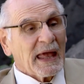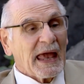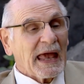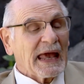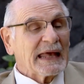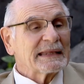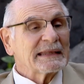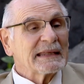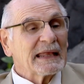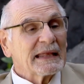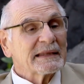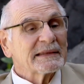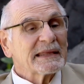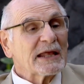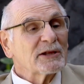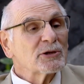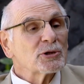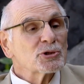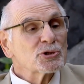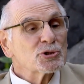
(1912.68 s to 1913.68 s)
And
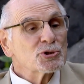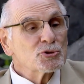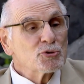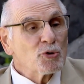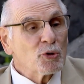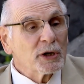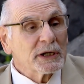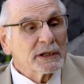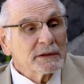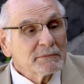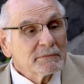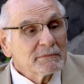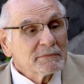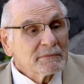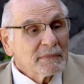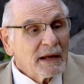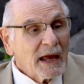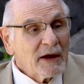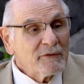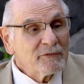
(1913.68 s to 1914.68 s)
they destroyed
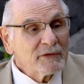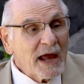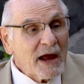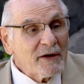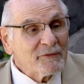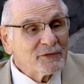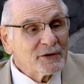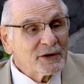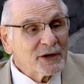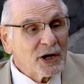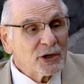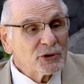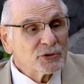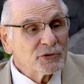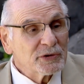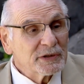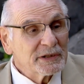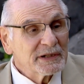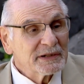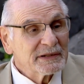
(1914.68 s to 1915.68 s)
every African
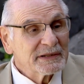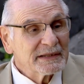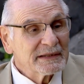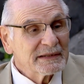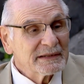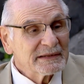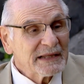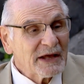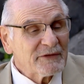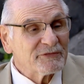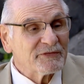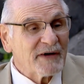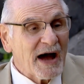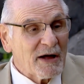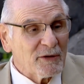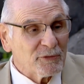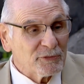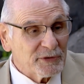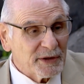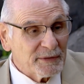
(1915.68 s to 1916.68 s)
country that
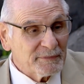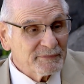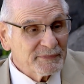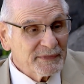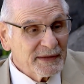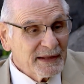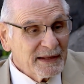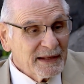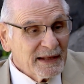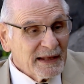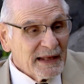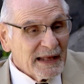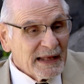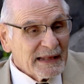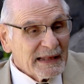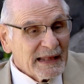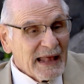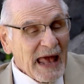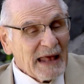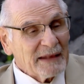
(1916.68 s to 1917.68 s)
followed them.
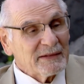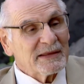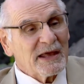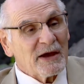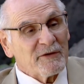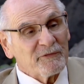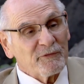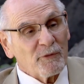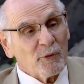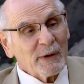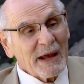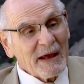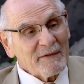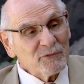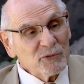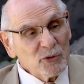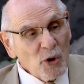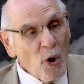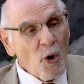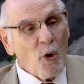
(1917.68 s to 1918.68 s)
And therefore we have
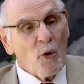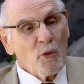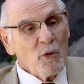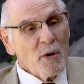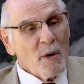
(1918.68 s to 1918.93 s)
no